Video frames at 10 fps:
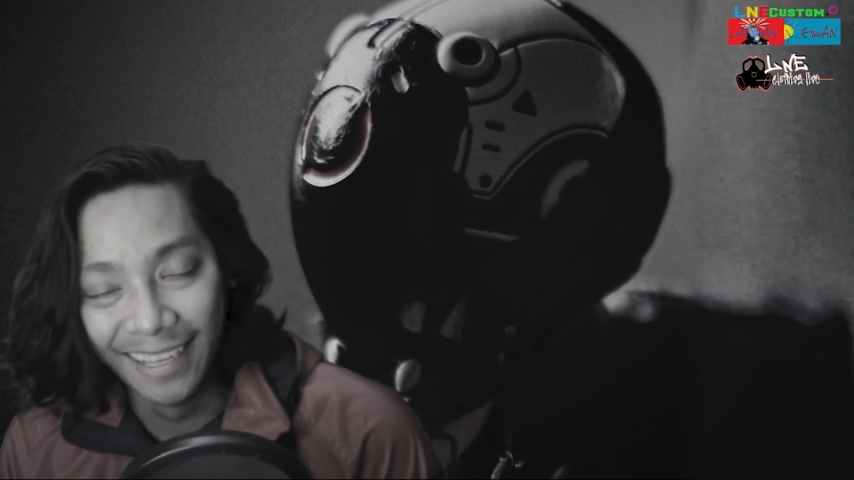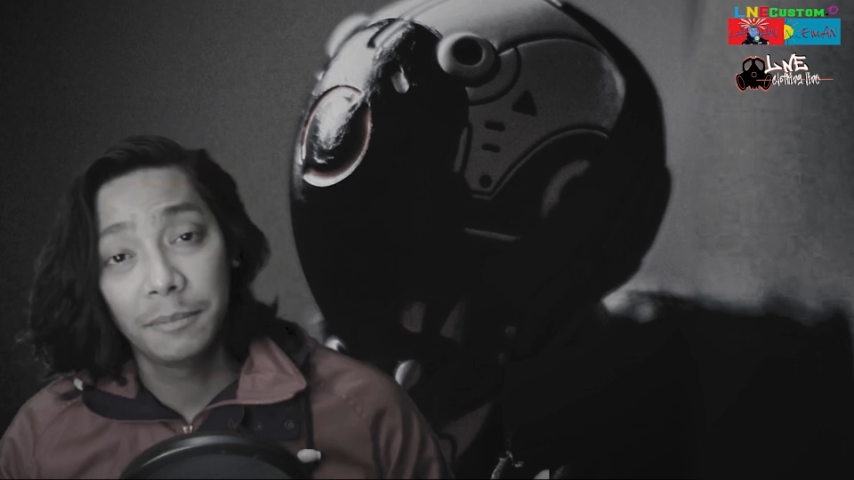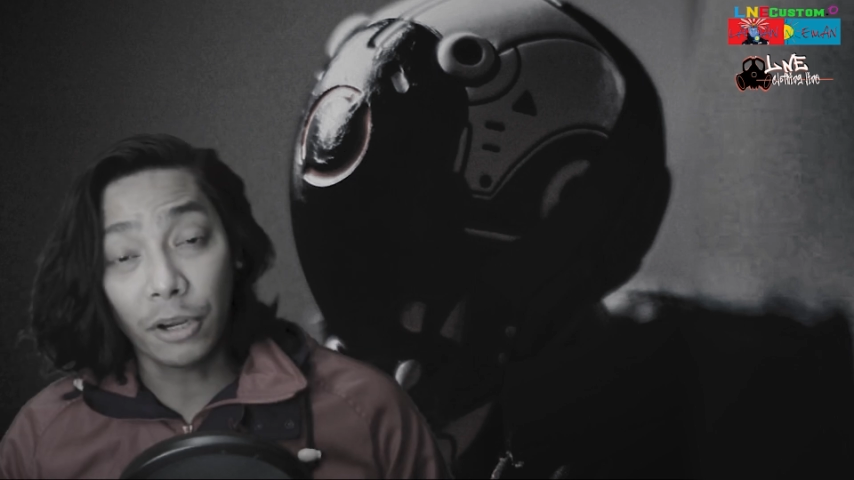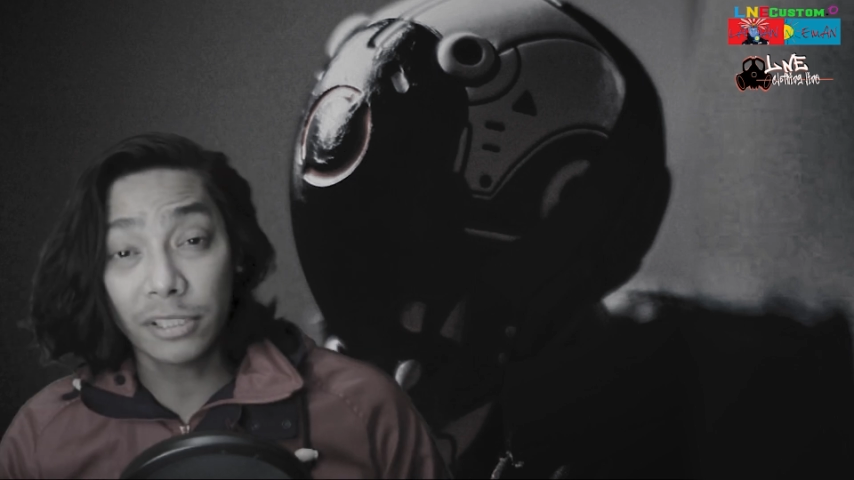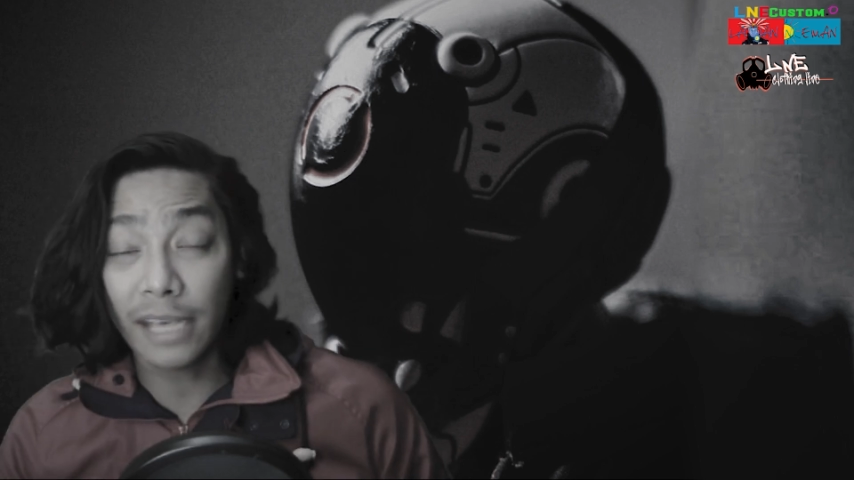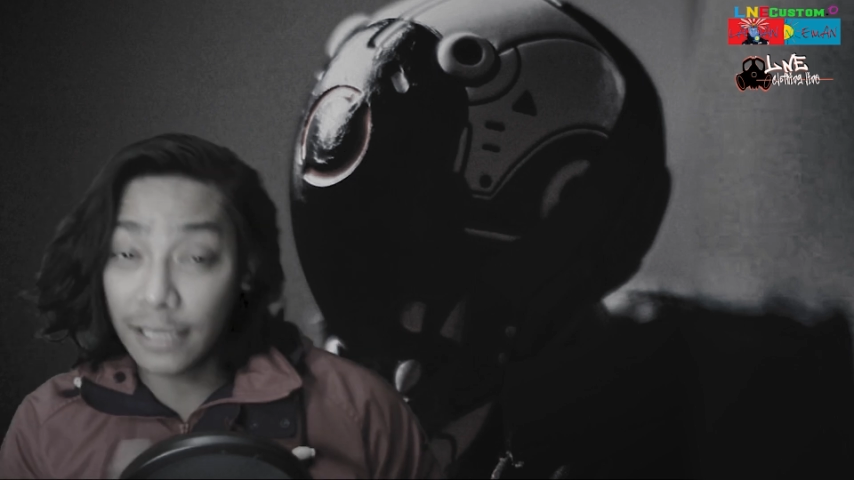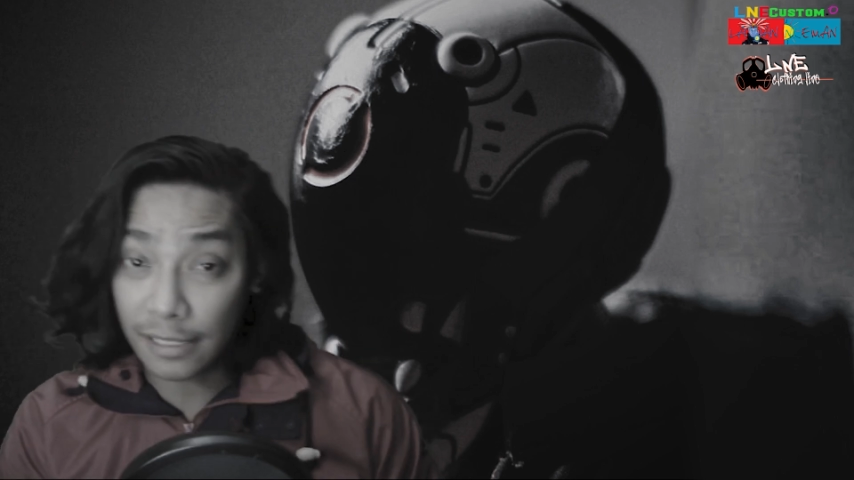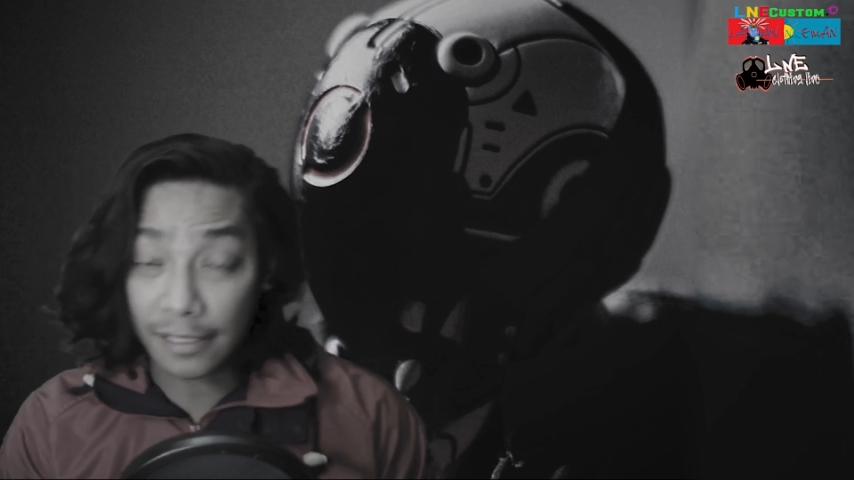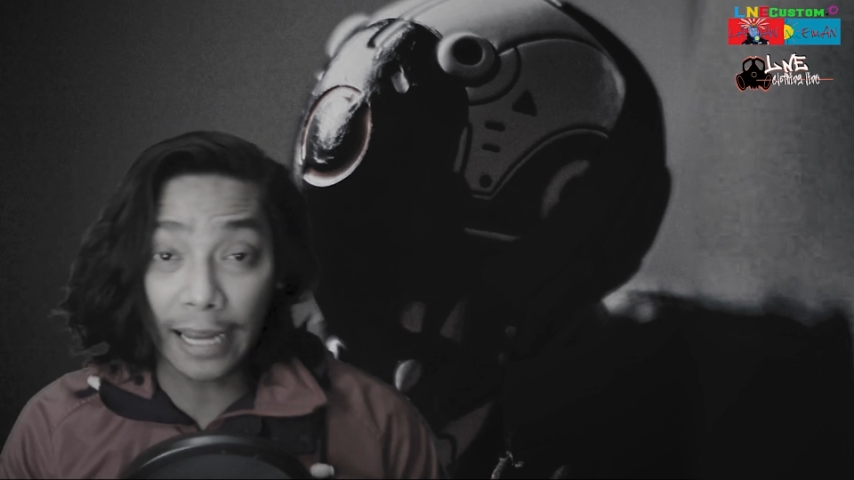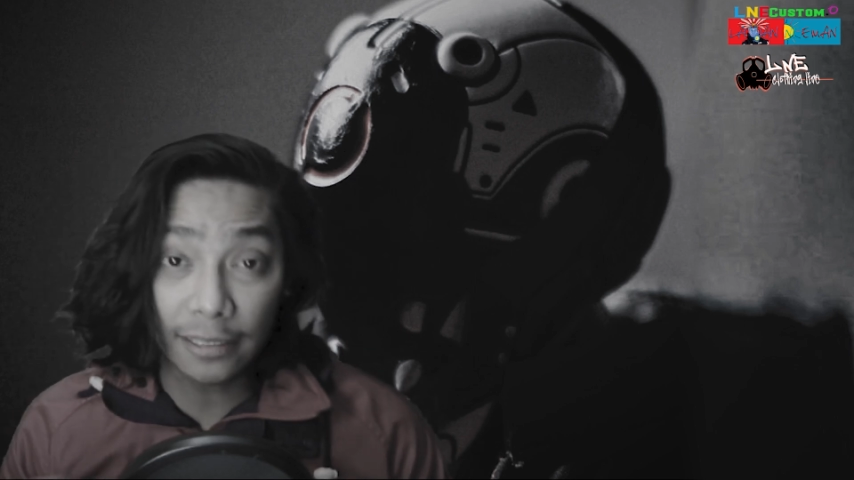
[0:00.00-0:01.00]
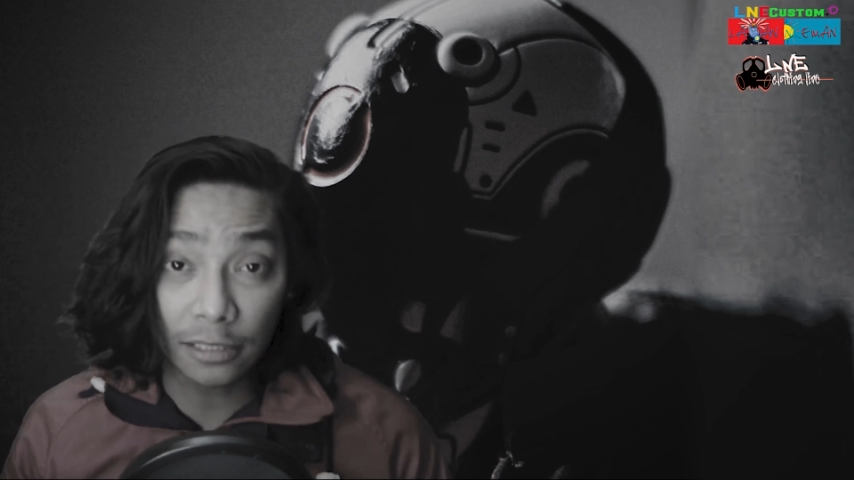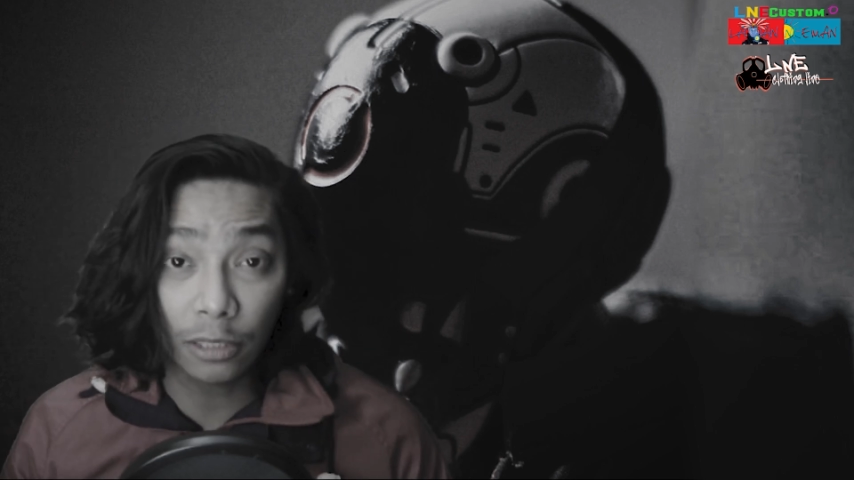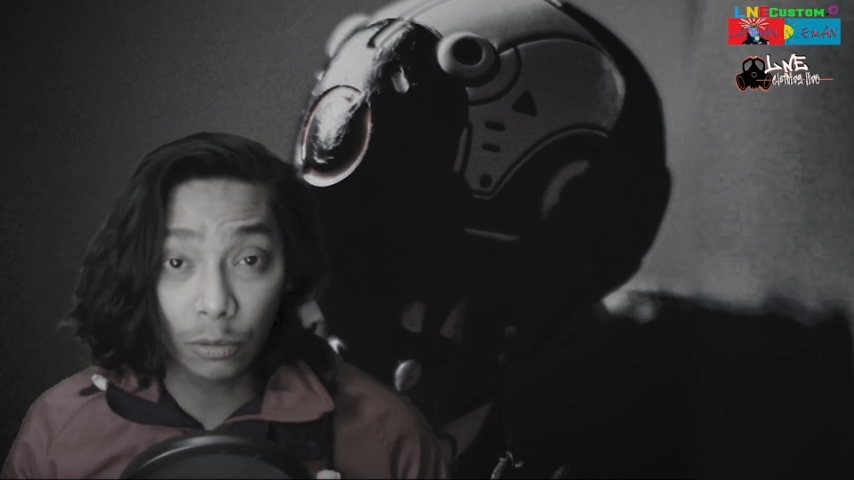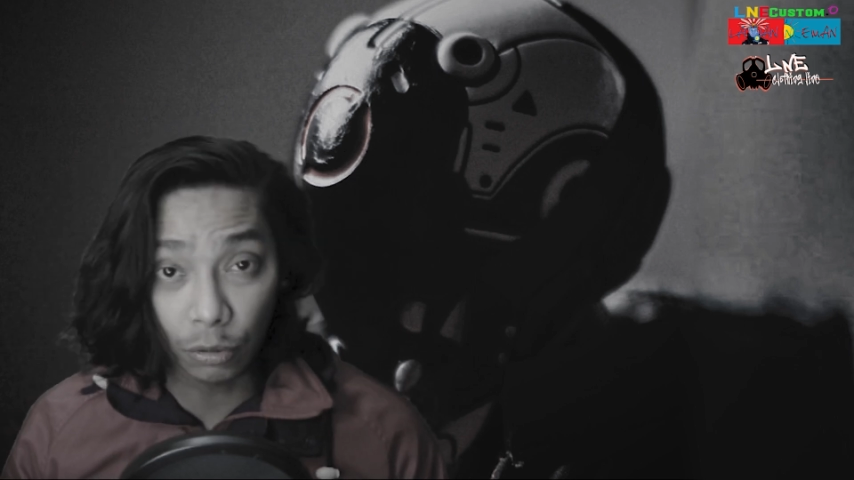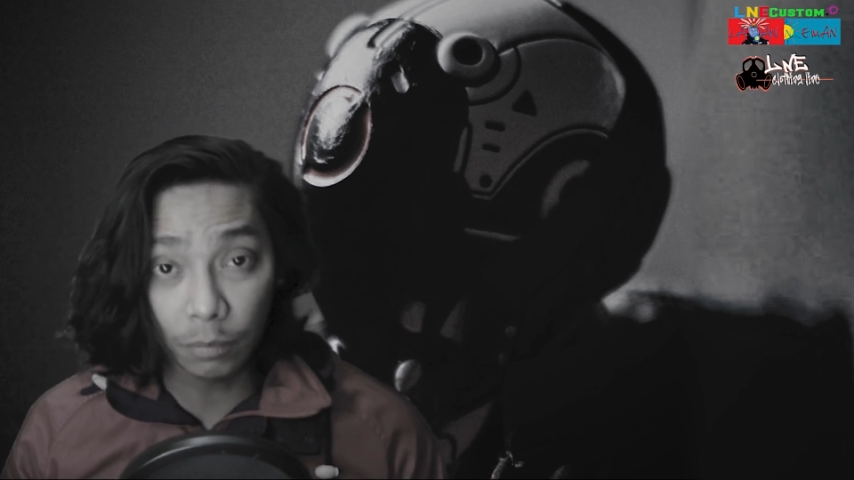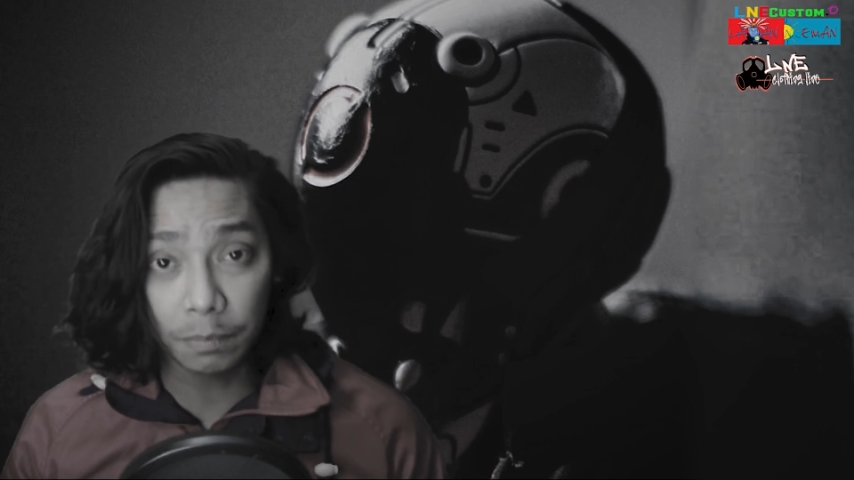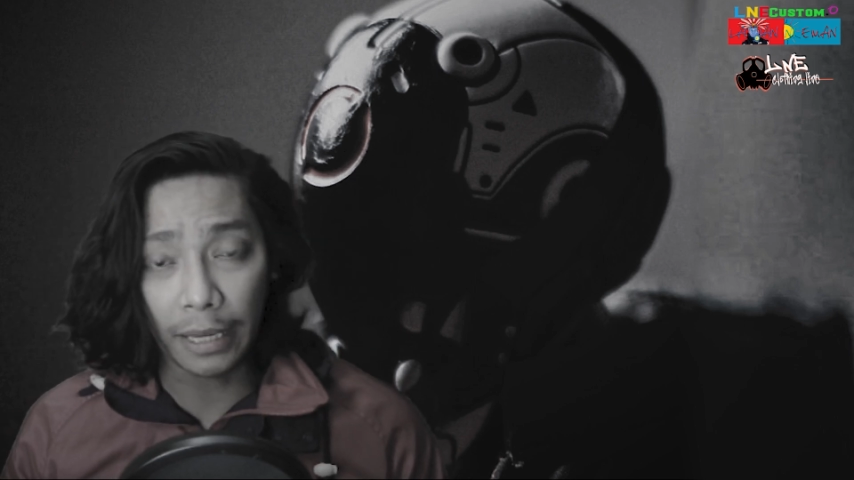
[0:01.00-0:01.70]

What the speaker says: Because I just created a group